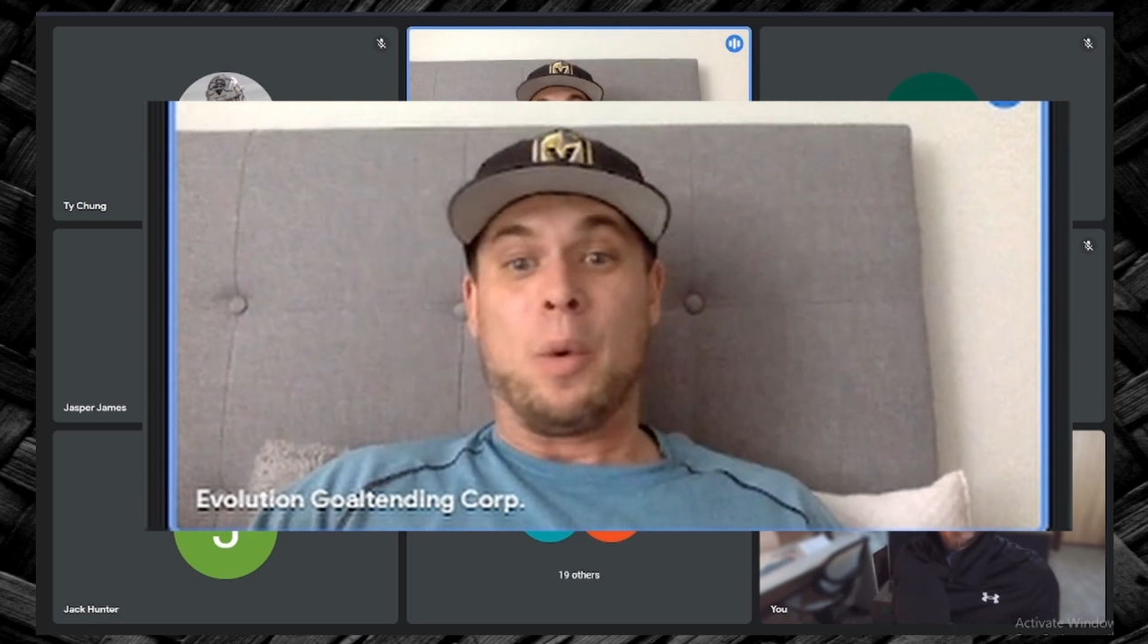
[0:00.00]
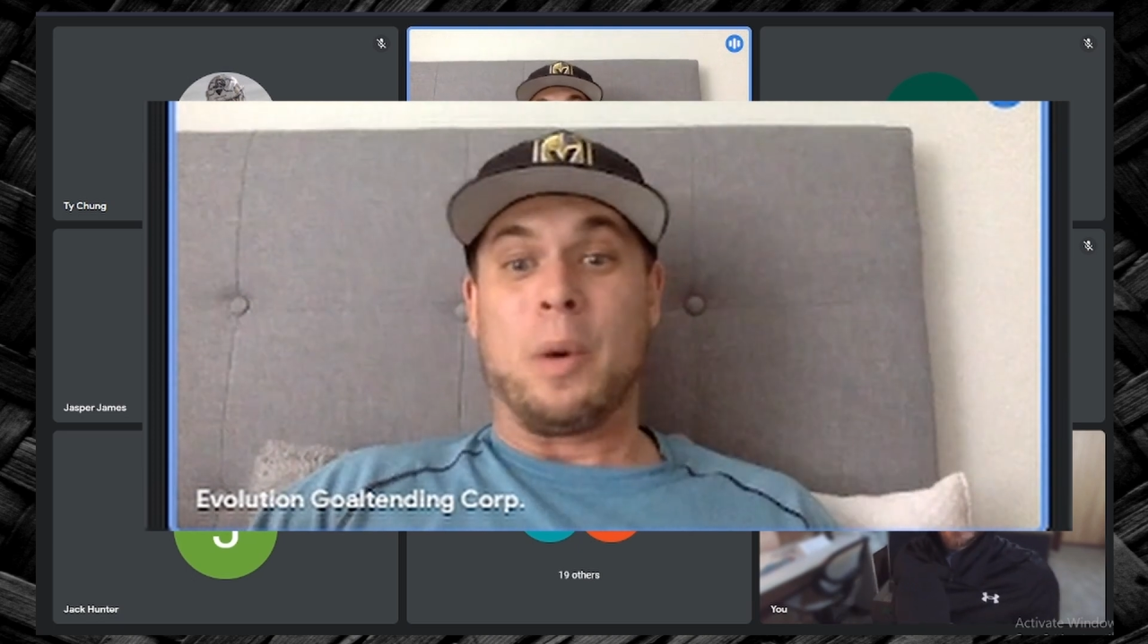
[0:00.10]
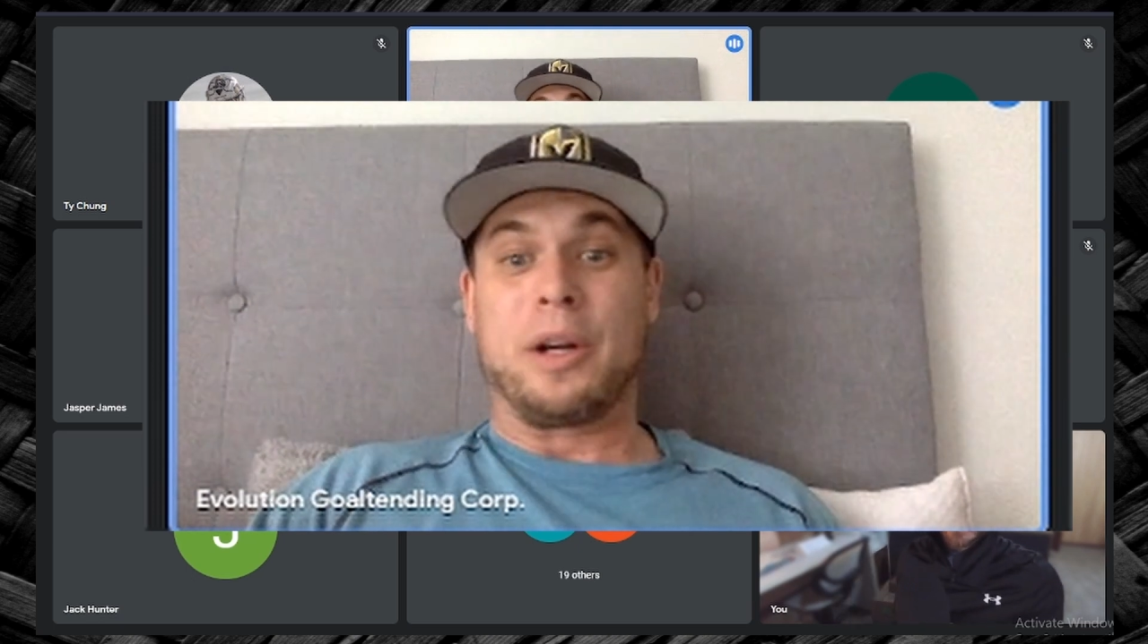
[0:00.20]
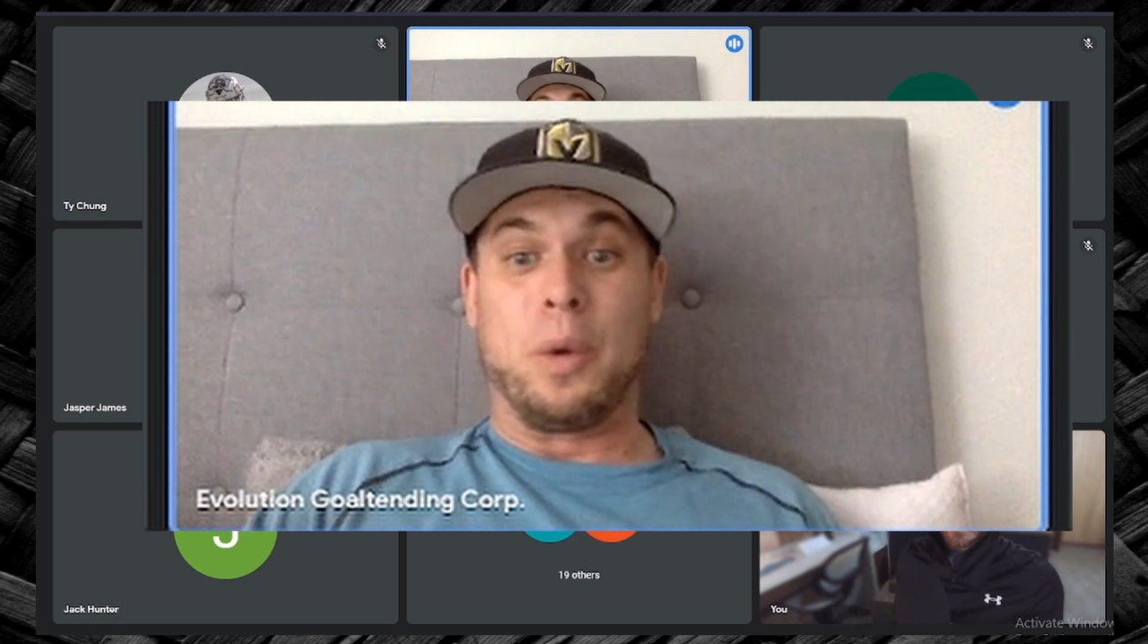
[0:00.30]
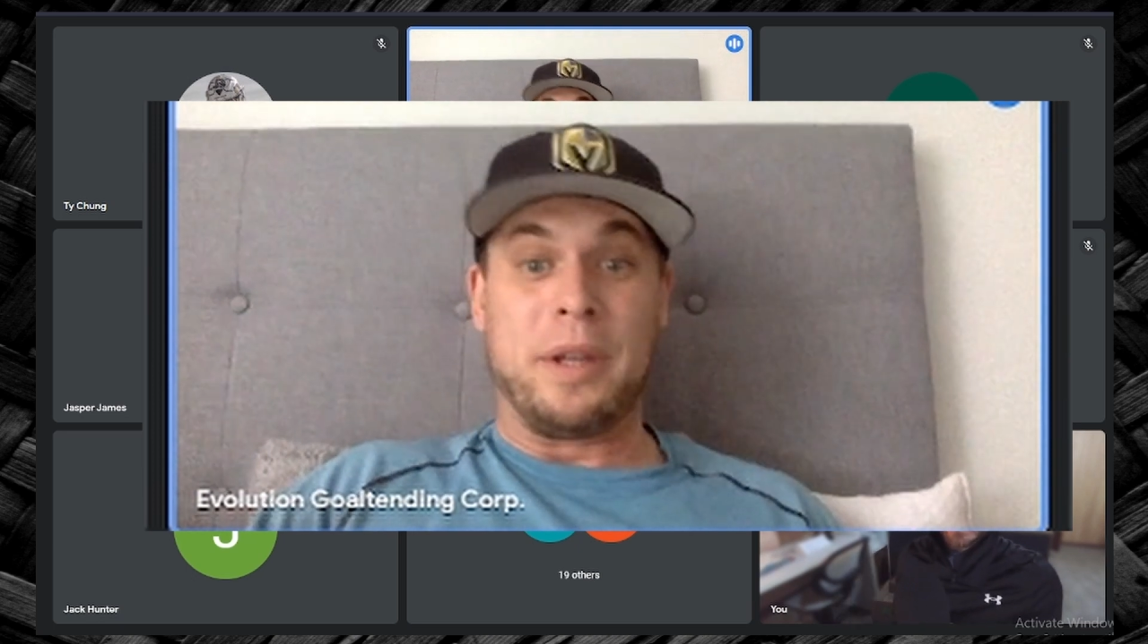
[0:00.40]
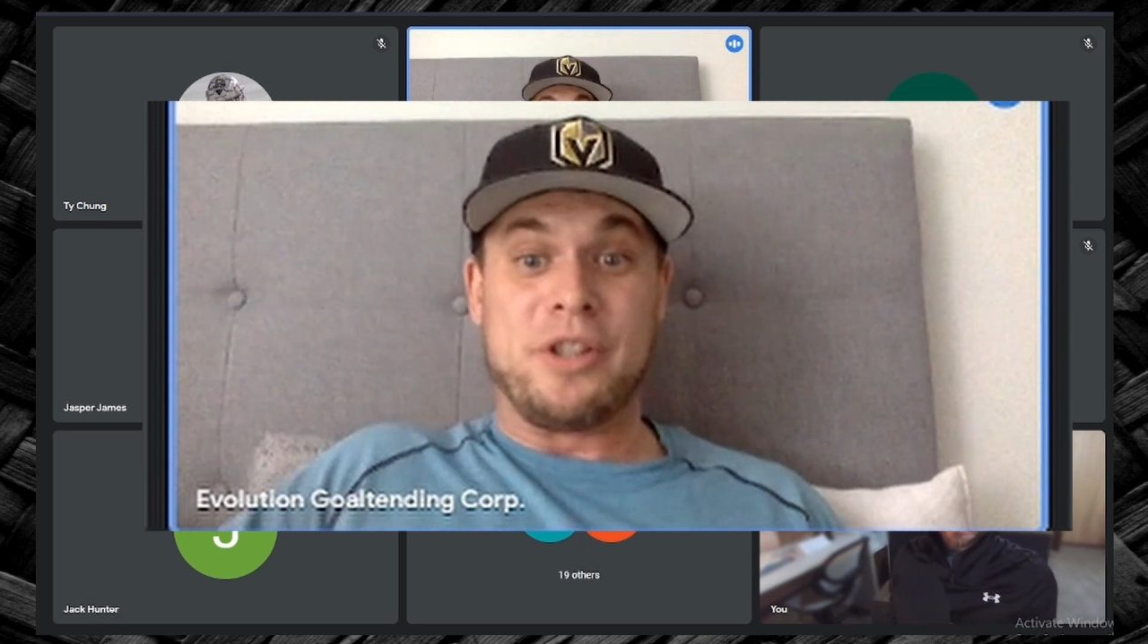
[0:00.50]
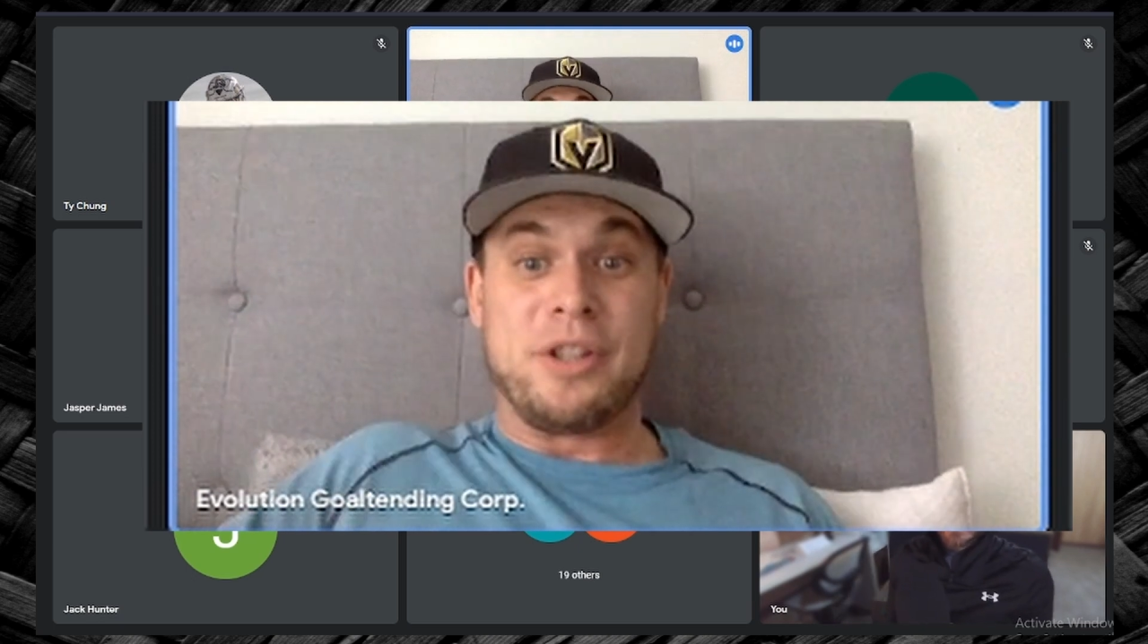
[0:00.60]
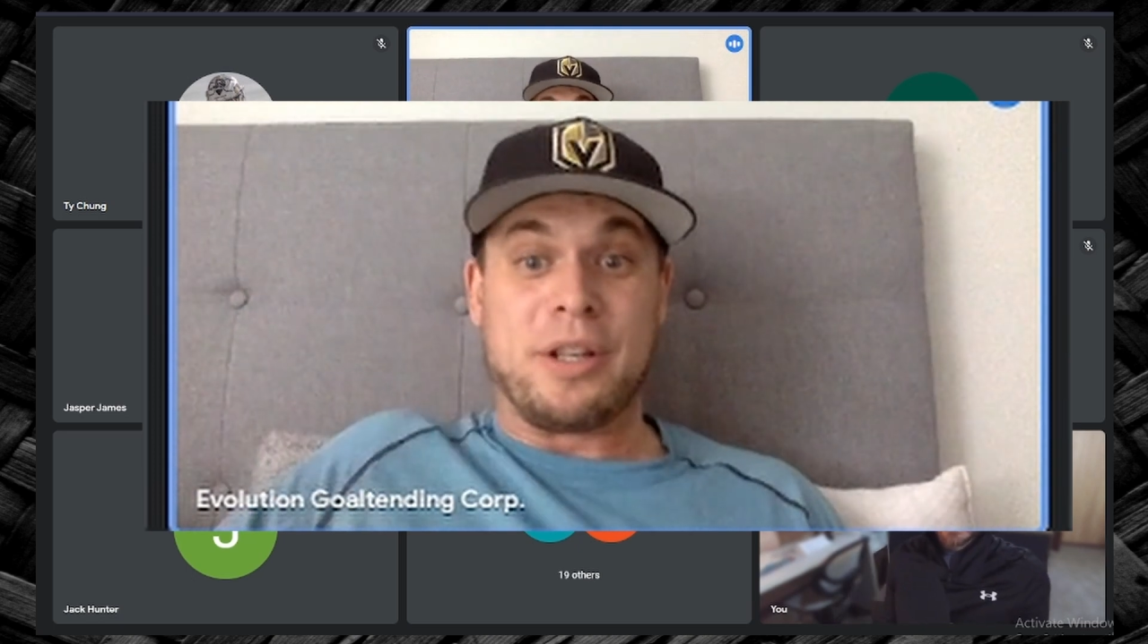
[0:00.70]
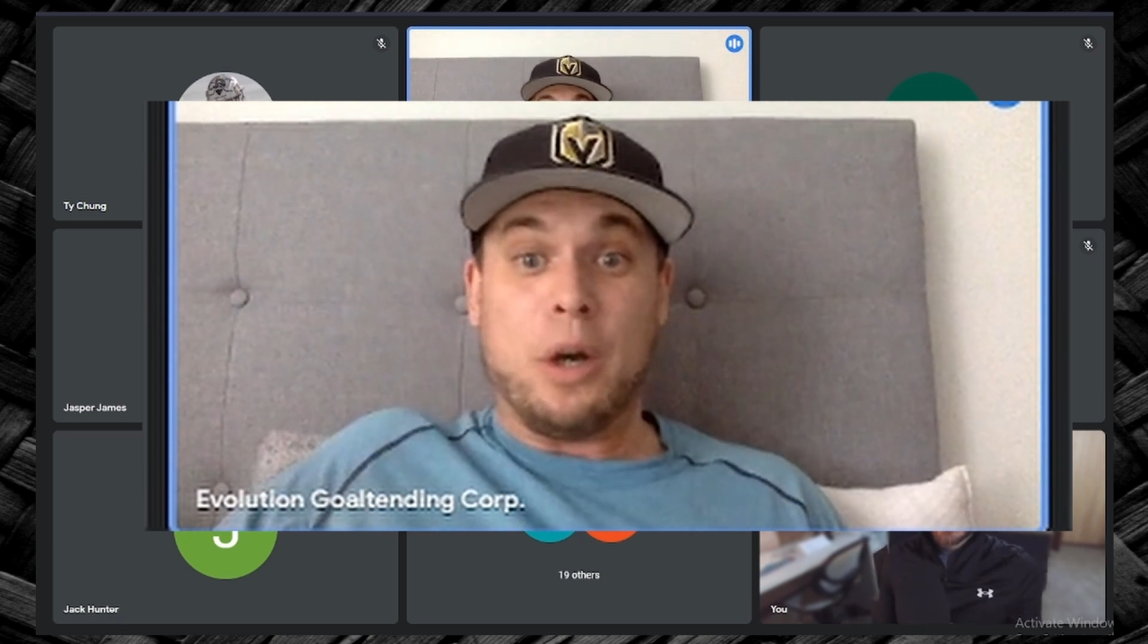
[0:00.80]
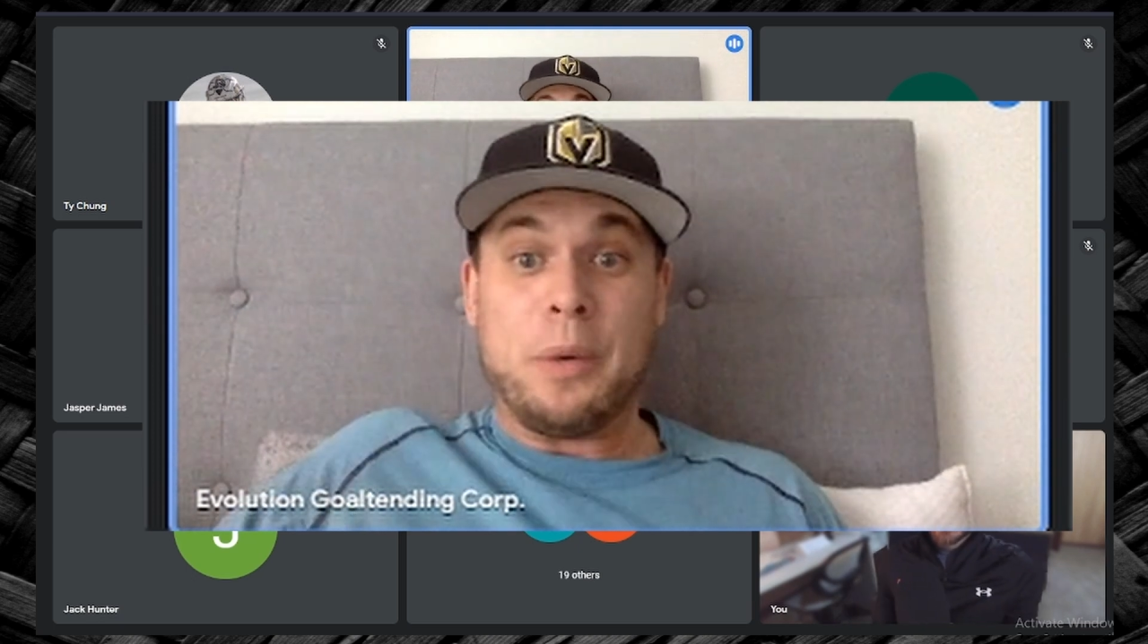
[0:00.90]
where goalies
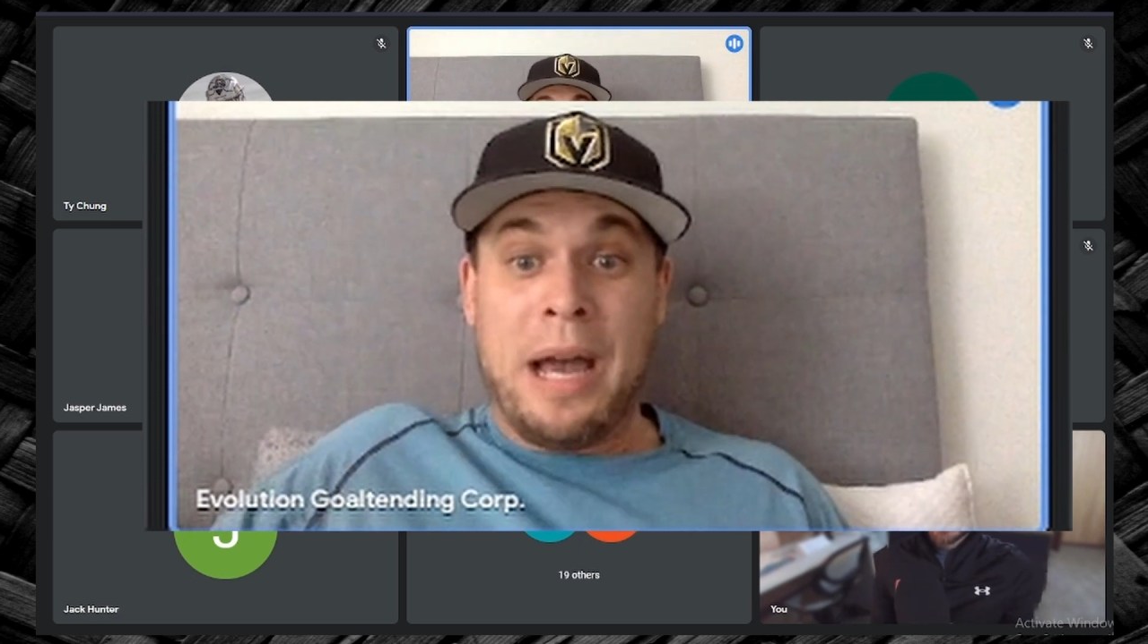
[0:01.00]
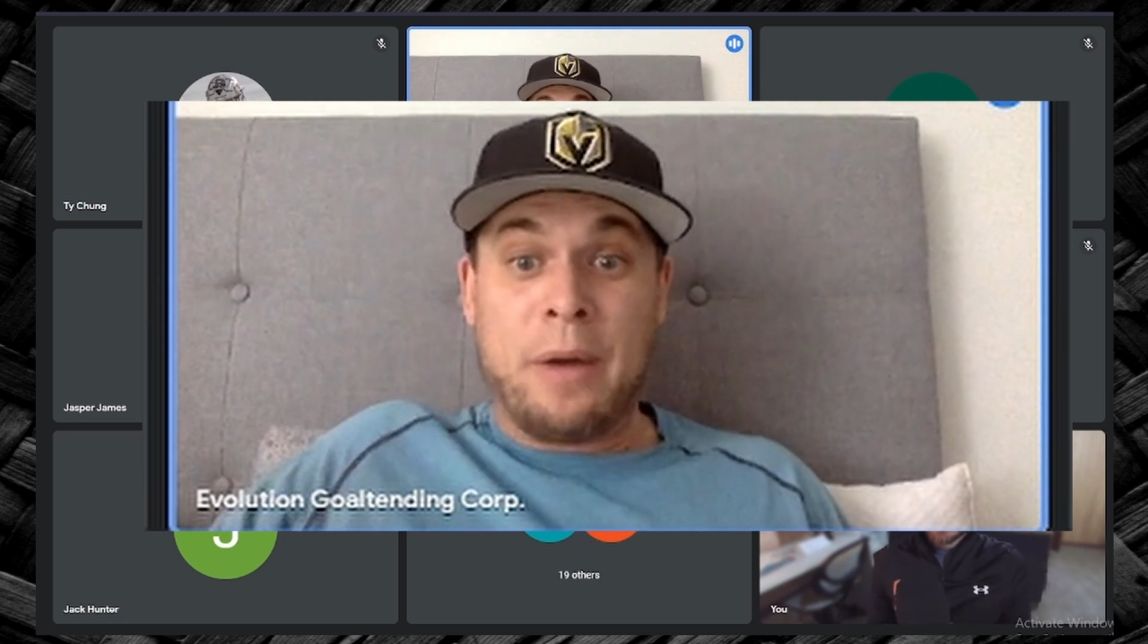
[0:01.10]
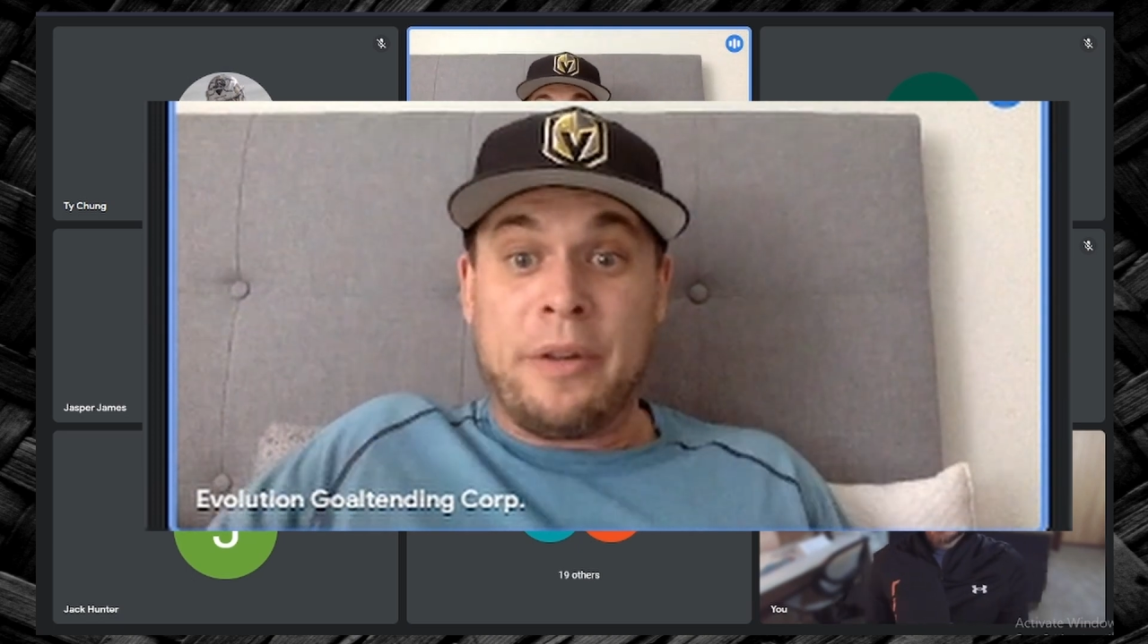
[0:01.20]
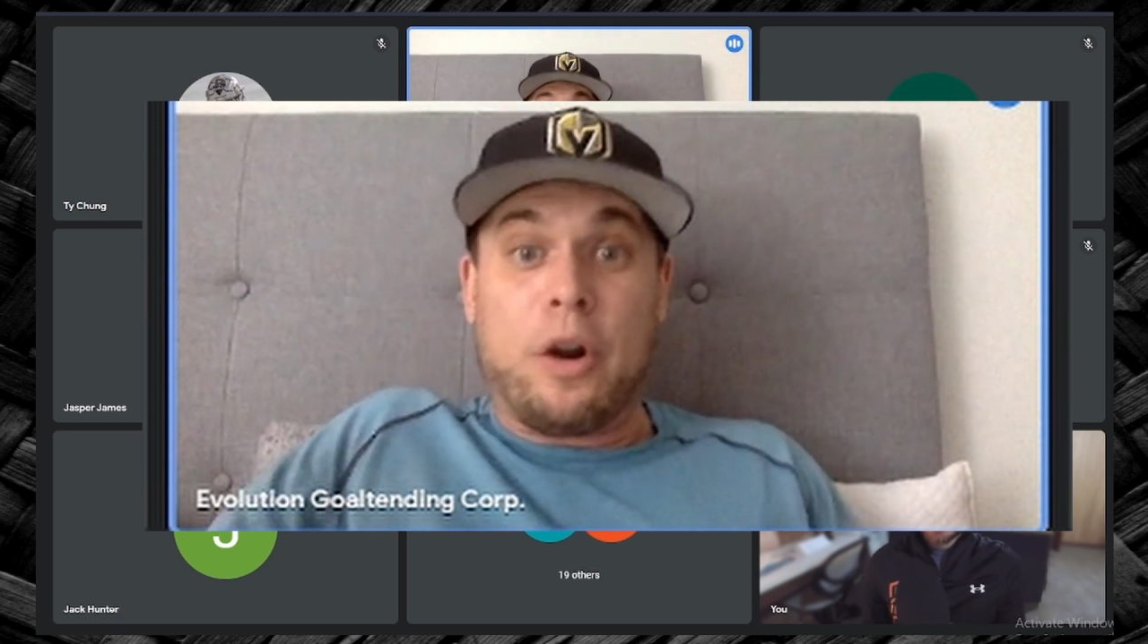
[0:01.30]
just go down and